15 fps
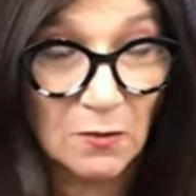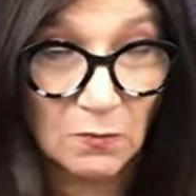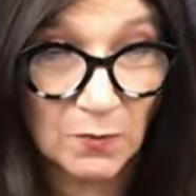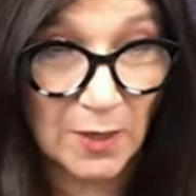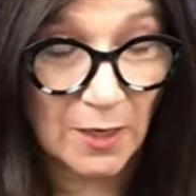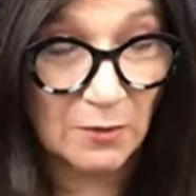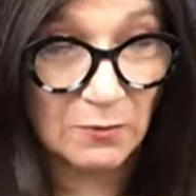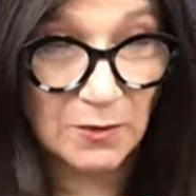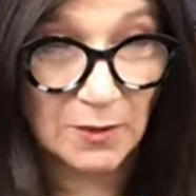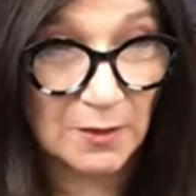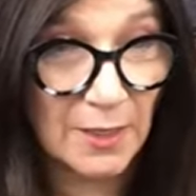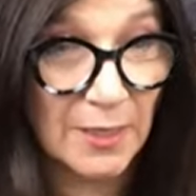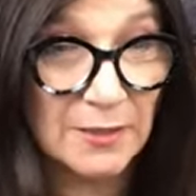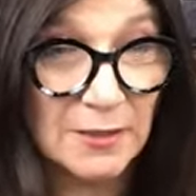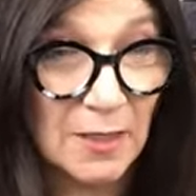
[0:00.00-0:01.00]
around the
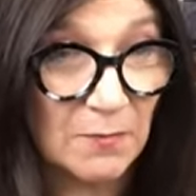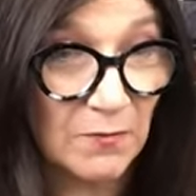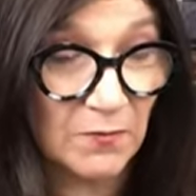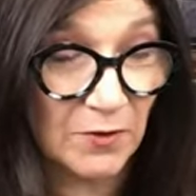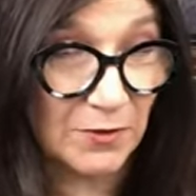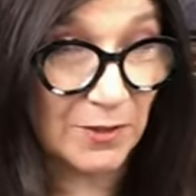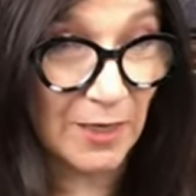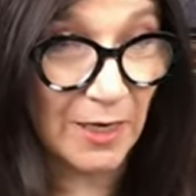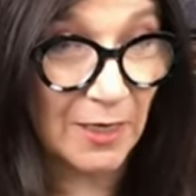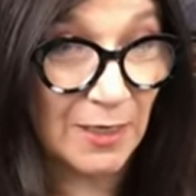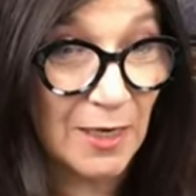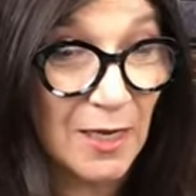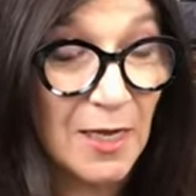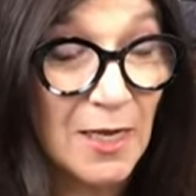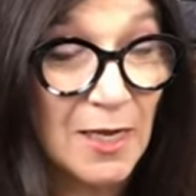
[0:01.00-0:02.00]
landscape of our diet,
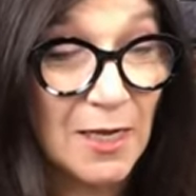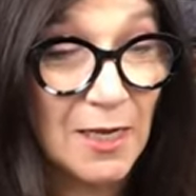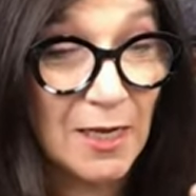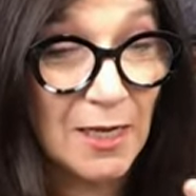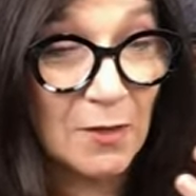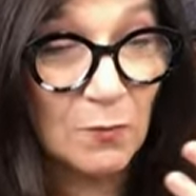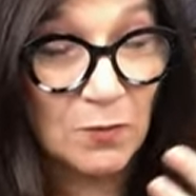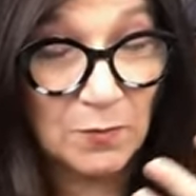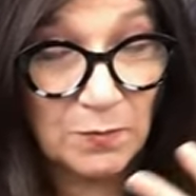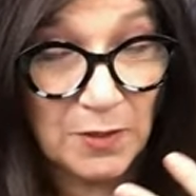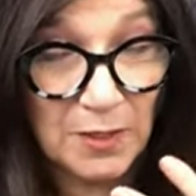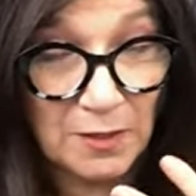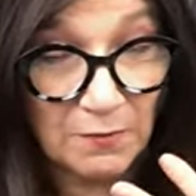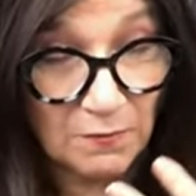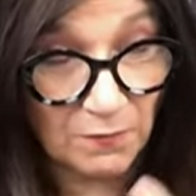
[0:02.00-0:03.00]
it would
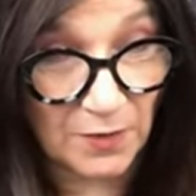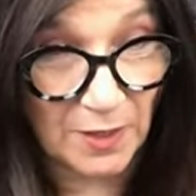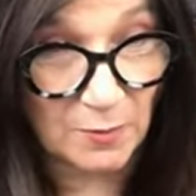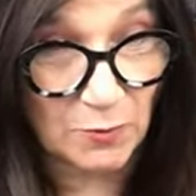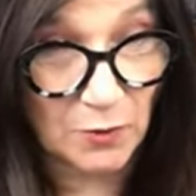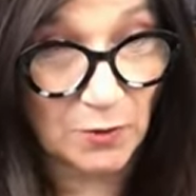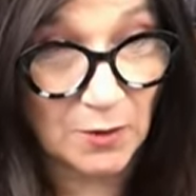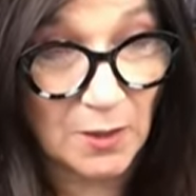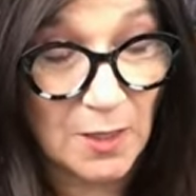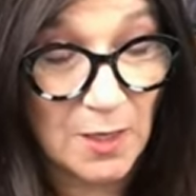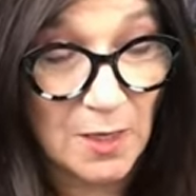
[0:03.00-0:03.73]
be fiber.